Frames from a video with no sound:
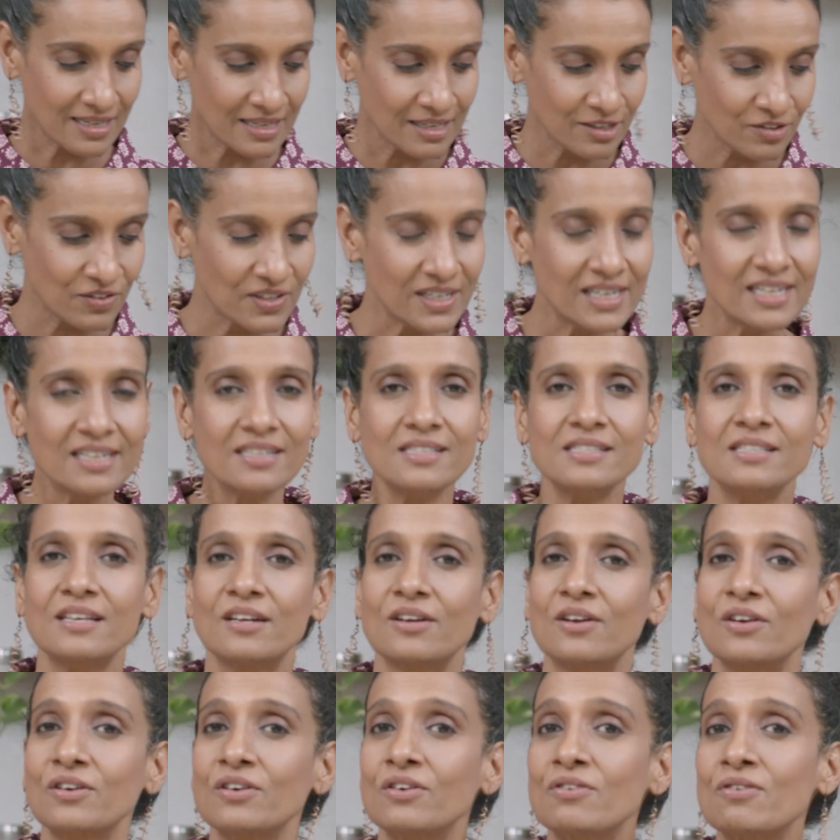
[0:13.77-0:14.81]
ingredients
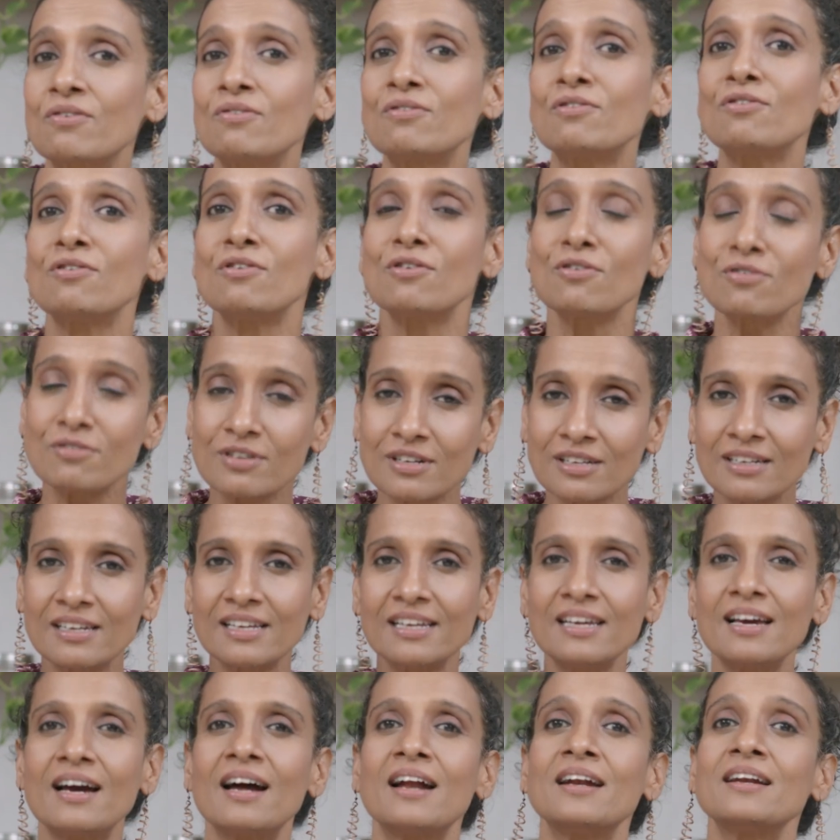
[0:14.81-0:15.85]
that are grown
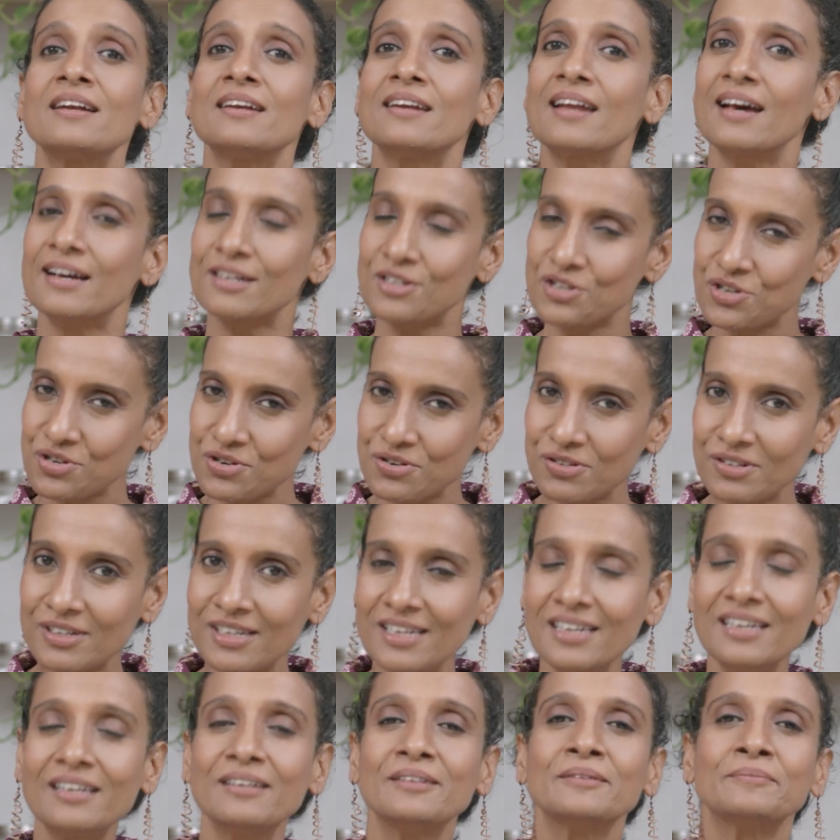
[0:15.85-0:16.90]
locally and
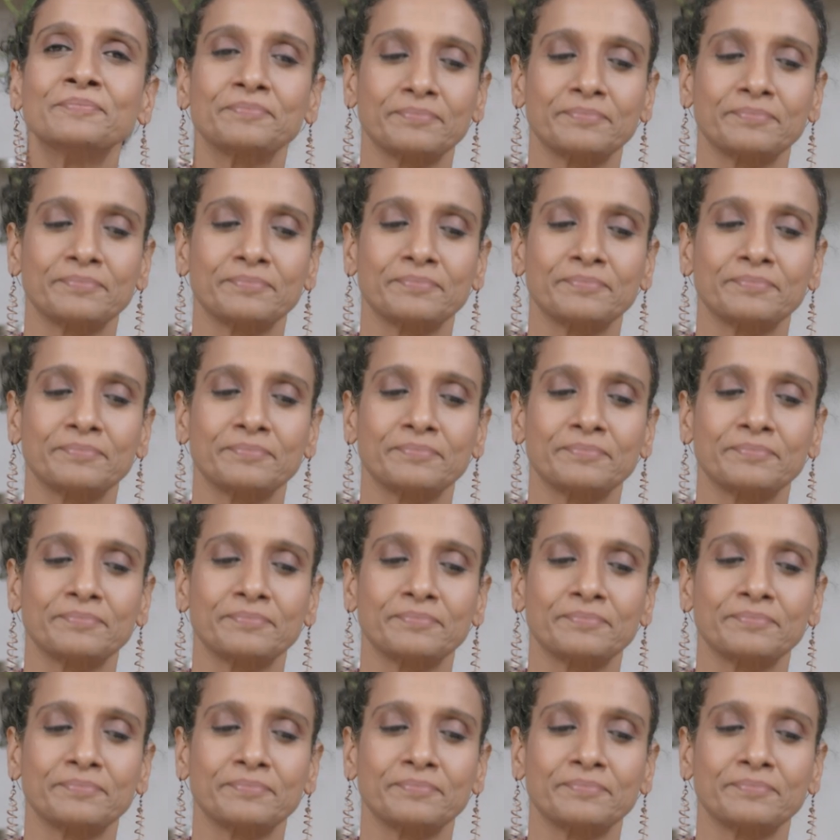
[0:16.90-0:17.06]
naturally.